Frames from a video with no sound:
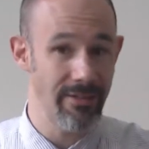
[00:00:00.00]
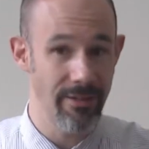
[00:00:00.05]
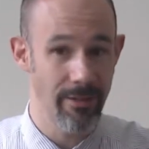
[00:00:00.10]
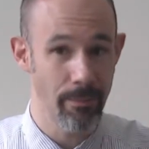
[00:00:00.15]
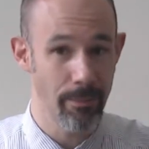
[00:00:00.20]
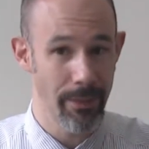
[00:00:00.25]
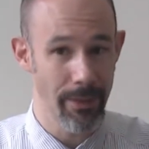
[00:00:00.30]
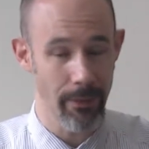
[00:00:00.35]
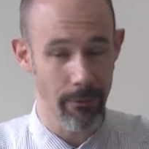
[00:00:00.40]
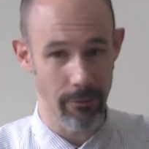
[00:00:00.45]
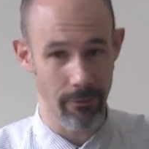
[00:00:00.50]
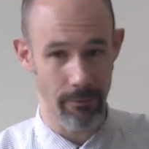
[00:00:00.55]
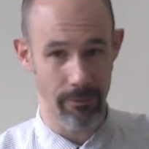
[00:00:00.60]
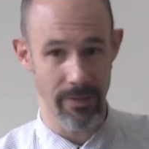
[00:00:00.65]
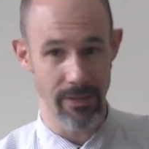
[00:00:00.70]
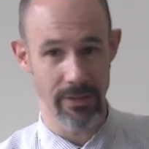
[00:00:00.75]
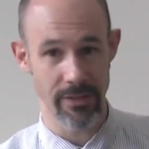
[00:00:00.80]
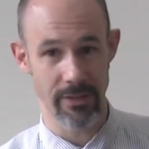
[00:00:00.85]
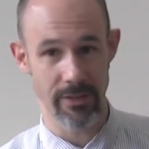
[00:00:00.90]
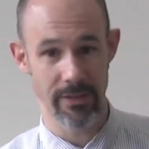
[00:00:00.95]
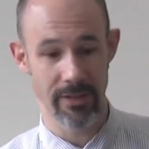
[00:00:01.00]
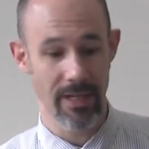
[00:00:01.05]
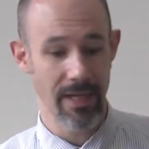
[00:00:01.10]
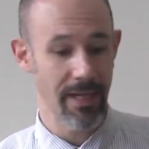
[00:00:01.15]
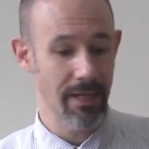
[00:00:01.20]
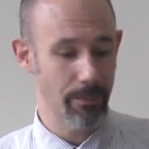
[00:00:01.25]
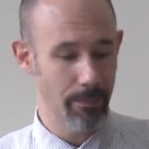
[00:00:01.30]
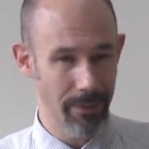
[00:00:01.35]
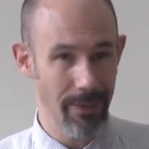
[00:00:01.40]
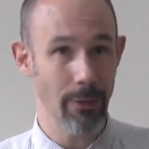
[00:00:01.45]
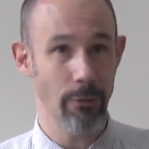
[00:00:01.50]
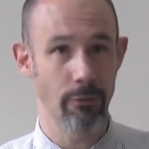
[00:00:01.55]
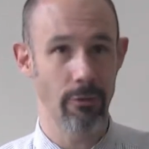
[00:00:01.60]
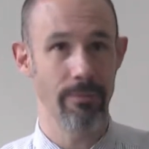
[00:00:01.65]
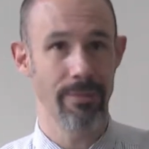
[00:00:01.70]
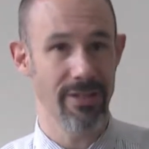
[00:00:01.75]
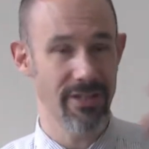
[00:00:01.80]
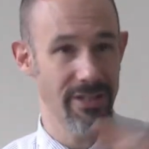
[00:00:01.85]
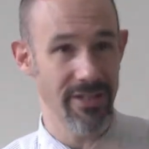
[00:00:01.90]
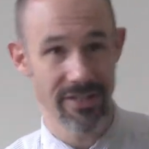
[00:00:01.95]
to the pilgrimage.
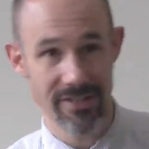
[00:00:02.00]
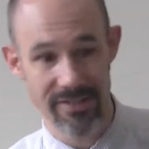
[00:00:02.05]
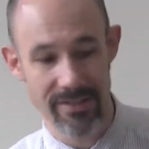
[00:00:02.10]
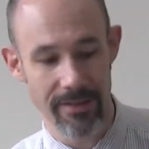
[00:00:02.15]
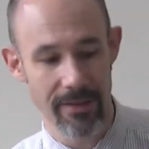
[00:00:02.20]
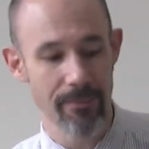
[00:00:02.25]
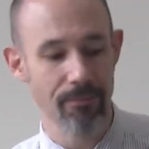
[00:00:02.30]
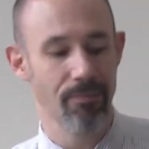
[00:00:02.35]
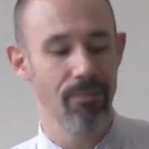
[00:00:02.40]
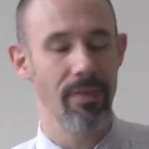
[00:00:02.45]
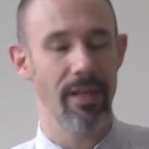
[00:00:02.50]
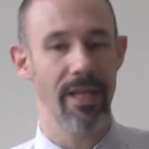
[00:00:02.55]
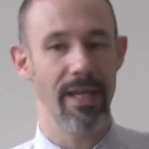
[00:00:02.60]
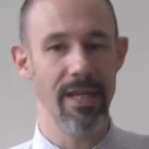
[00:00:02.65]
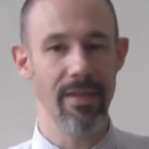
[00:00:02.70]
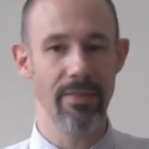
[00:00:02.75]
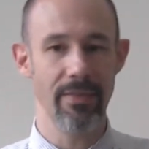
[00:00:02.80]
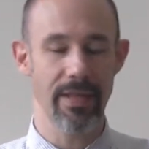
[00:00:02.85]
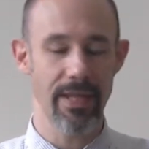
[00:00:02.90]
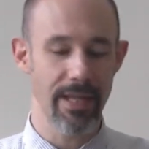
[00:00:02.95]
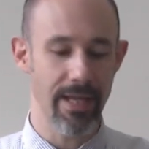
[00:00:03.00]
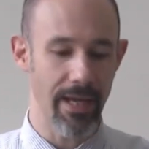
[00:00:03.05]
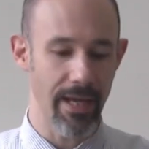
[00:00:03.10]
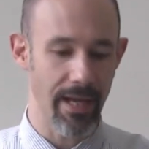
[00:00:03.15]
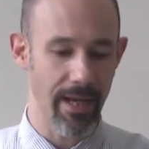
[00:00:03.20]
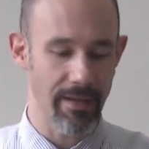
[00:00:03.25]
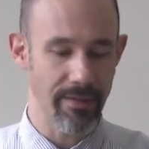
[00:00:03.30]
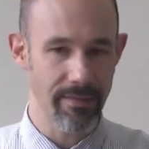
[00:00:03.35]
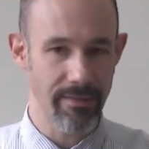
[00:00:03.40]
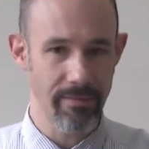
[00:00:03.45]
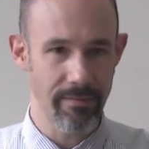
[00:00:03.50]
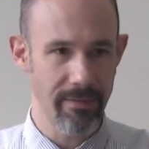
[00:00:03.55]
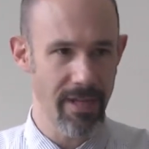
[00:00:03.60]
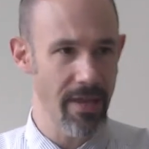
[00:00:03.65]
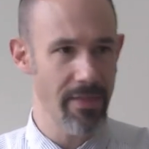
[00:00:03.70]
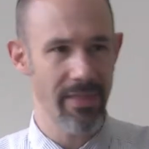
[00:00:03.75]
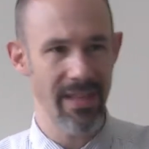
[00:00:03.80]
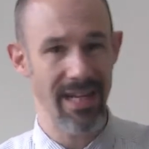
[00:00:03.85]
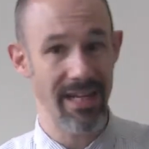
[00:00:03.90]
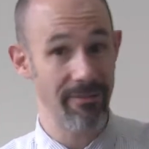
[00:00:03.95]
Pilgrimages. In the uh,
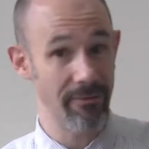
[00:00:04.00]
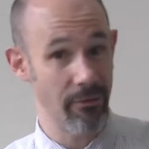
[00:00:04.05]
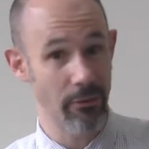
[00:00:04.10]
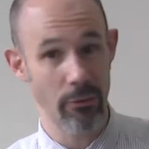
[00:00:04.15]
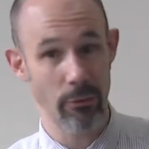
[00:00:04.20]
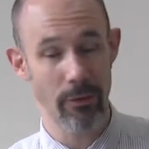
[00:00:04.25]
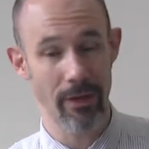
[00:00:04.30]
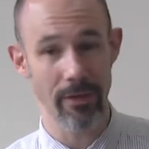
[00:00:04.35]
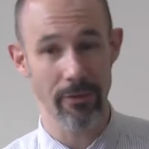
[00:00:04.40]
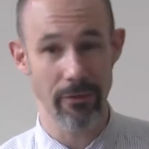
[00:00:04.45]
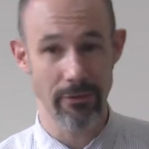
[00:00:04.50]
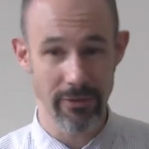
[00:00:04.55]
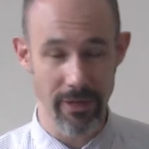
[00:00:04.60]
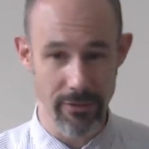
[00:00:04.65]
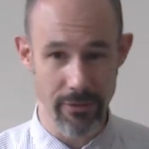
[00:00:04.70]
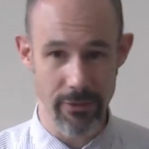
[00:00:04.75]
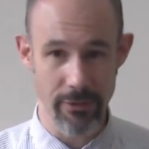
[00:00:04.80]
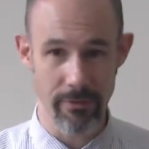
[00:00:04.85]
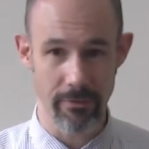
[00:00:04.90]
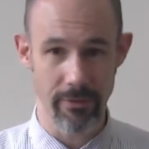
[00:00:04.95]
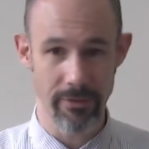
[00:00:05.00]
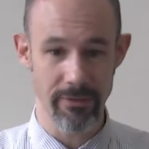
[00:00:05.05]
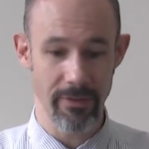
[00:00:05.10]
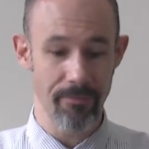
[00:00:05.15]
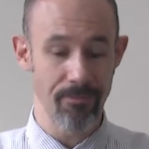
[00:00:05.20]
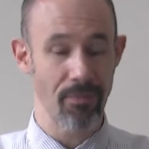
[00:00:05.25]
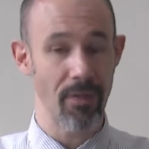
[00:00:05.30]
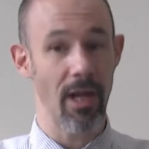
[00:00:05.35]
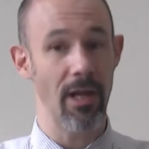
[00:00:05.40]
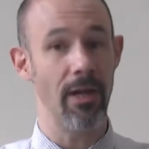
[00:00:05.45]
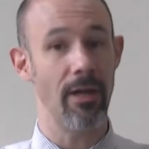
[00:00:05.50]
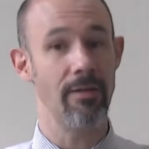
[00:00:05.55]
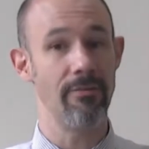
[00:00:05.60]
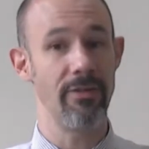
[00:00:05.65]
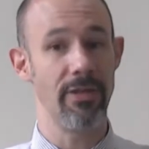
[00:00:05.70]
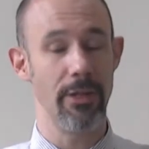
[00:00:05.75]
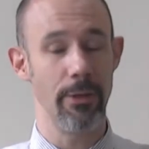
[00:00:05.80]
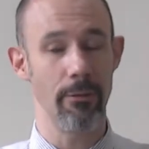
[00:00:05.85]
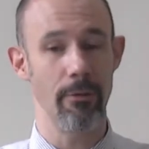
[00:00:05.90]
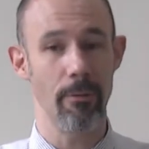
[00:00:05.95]
10th, 11th, 12th centuries, a lot of
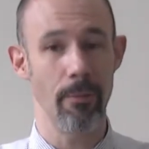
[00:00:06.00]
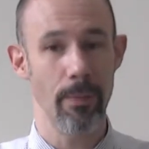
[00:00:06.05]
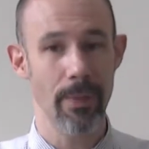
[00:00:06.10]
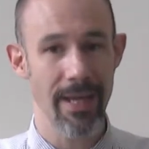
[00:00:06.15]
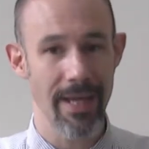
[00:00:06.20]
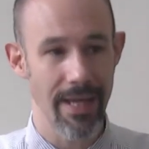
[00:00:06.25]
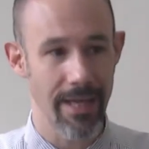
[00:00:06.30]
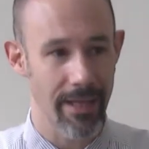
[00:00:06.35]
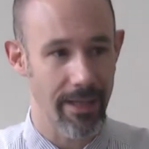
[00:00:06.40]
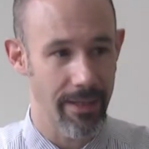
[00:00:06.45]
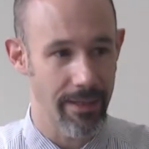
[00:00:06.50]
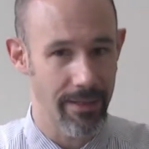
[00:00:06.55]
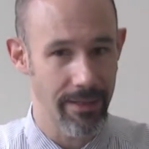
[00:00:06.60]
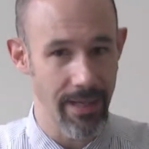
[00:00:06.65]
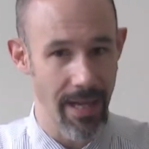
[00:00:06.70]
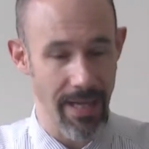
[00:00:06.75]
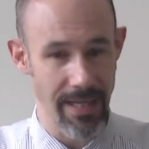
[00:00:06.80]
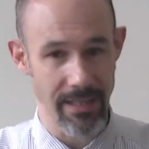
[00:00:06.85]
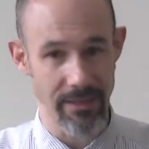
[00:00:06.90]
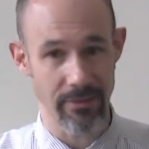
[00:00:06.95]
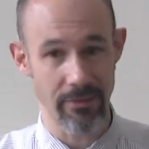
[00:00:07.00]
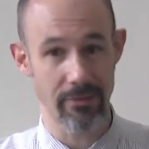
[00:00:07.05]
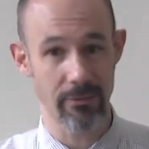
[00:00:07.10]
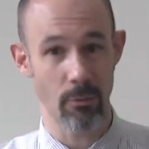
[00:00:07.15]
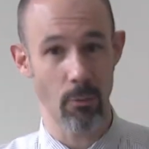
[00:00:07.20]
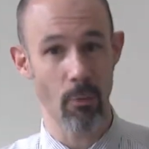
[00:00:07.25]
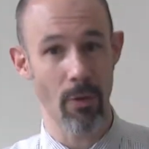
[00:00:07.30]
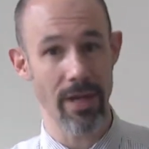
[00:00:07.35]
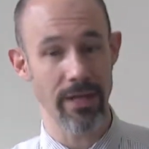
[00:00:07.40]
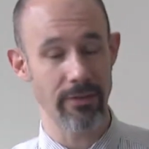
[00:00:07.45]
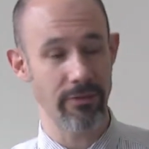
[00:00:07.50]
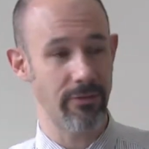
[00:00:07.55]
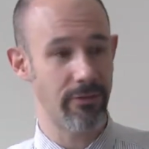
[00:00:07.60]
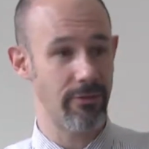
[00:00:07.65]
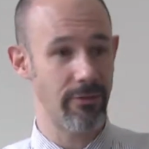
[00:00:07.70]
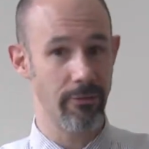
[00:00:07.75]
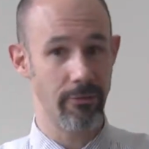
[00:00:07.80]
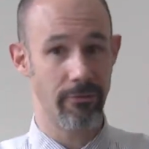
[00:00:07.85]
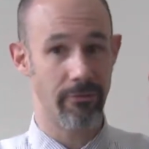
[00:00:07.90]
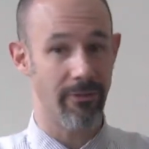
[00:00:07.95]
European knights went
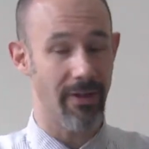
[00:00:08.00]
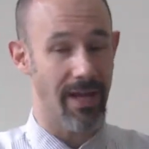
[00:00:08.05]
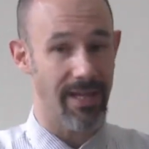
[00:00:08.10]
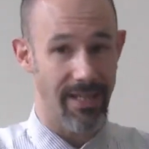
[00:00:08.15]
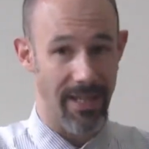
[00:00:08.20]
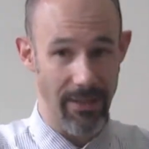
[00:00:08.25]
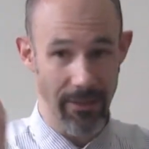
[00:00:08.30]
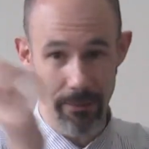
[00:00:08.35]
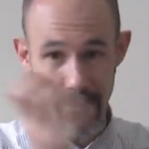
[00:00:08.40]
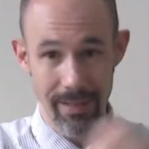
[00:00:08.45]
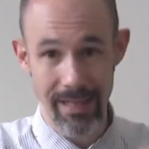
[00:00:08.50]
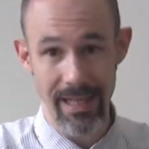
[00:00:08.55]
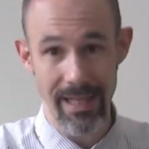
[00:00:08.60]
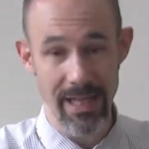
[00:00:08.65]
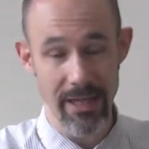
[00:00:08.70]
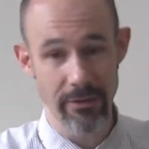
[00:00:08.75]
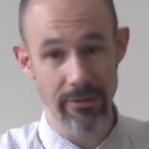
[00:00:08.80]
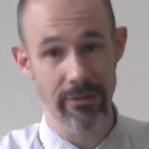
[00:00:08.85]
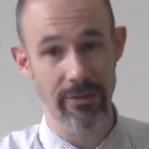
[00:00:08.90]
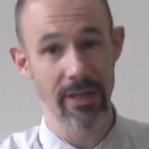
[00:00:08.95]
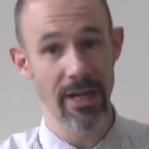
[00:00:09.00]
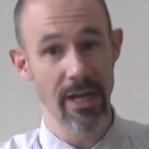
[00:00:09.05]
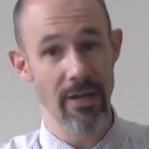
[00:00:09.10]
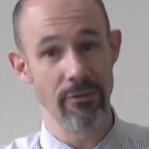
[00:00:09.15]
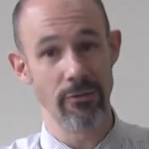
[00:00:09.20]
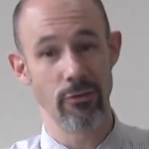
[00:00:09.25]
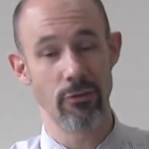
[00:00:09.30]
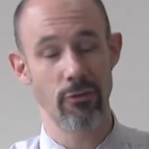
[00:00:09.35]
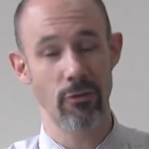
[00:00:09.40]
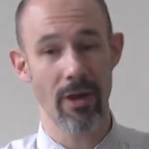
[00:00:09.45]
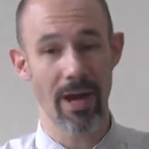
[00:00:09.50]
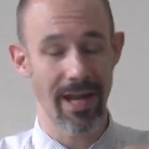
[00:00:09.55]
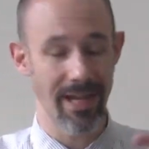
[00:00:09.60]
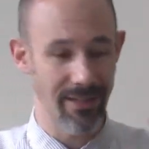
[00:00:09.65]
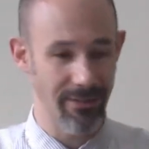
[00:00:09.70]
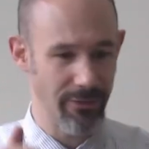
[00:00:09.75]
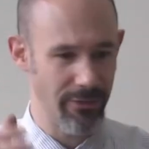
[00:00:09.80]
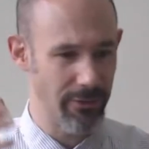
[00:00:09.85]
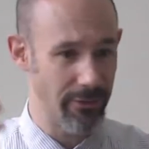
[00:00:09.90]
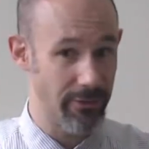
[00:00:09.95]
to fight in the Middle East to try
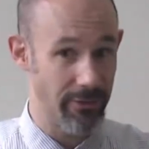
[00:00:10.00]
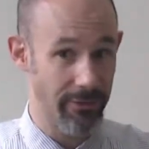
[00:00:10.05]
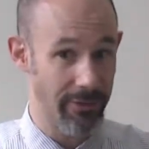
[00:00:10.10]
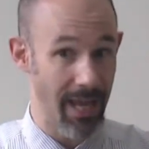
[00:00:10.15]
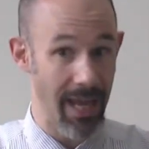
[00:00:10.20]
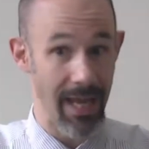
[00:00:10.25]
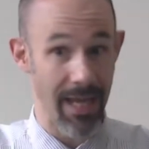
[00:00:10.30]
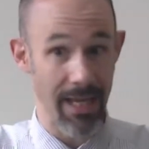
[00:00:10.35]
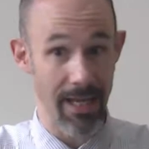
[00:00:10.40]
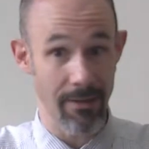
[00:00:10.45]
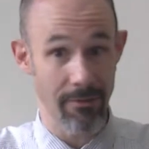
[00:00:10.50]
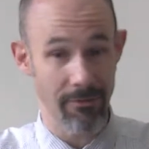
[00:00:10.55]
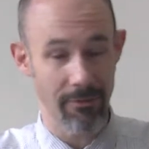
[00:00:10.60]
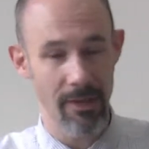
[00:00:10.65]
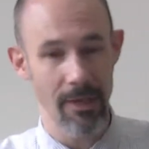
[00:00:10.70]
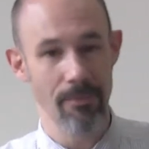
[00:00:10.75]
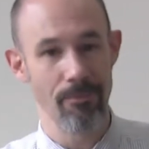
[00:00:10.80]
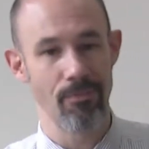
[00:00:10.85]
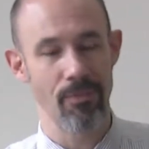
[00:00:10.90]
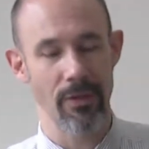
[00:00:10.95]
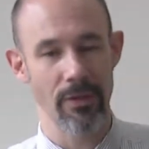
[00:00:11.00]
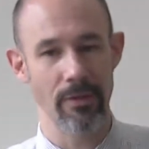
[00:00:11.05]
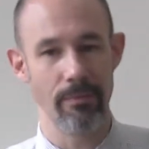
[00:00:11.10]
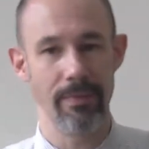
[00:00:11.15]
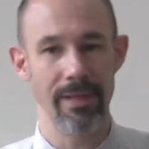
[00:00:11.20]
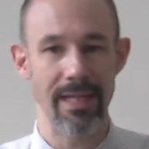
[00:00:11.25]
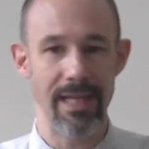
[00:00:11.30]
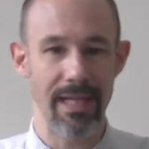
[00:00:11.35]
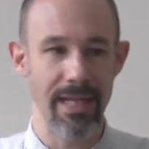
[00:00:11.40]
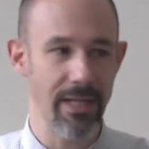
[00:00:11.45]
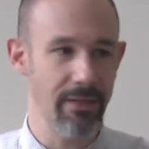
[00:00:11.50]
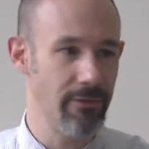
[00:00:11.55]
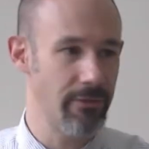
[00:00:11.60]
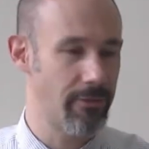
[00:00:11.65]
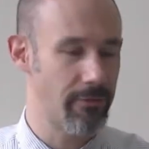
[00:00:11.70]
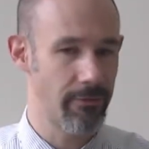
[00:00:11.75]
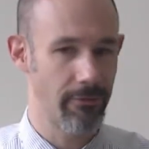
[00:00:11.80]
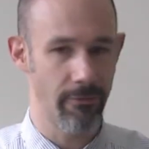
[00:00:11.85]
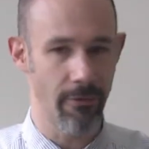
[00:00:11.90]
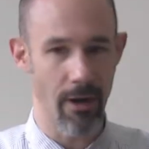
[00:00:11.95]
and save the Middle
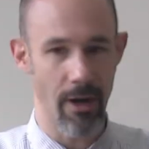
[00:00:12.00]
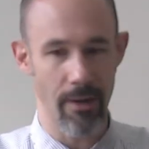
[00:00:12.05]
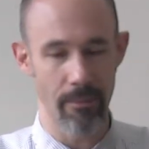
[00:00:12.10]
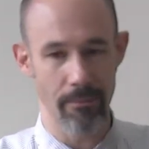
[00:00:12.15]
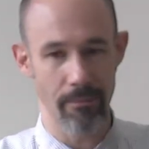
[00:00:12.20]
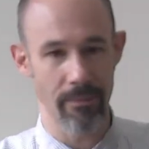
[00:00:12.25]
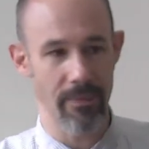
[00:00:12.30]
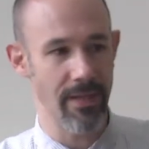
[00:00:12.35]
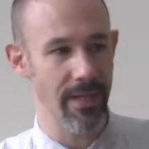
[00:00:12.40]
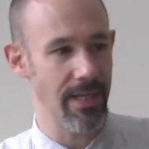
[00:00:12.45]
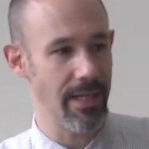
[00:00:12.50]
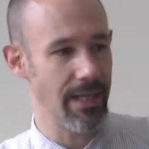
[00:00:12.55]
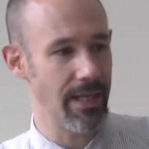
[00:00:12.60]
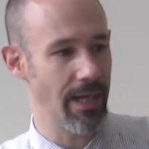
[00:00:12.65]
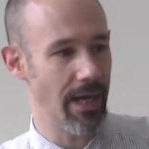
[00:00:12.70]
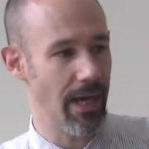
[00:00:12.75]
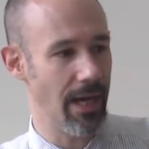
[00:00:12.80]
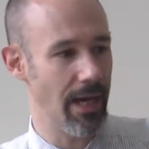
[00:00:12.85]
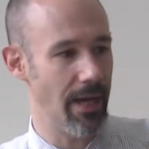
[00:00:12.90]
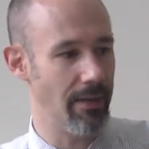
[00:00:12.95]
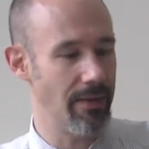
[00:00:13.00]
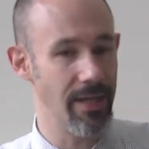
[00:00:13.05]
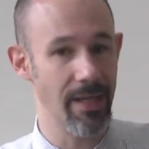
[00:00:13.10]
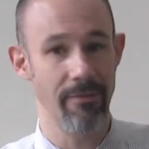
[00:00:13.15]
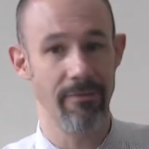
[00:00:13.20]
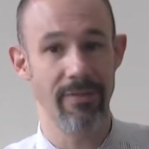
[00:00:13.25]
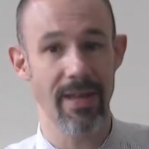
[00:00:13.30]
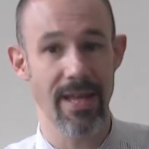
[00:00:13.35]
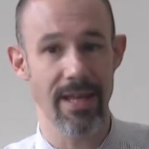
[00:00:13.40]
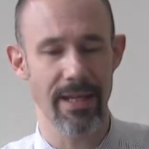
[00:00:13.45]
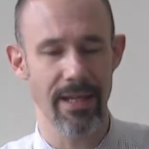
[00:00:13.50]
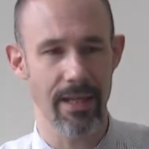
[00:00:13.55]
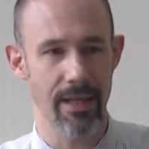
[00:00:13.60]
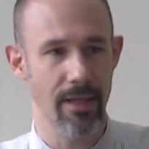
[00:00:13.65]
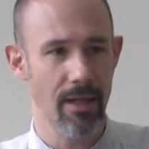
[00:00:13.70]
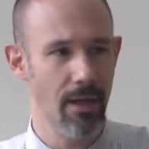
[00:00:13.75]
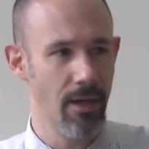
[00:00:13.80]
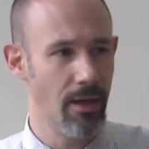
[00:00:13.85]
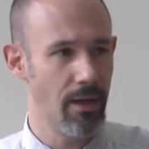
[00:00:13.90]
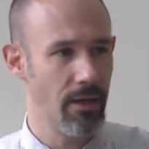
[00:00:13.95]
East from the, uh, the invading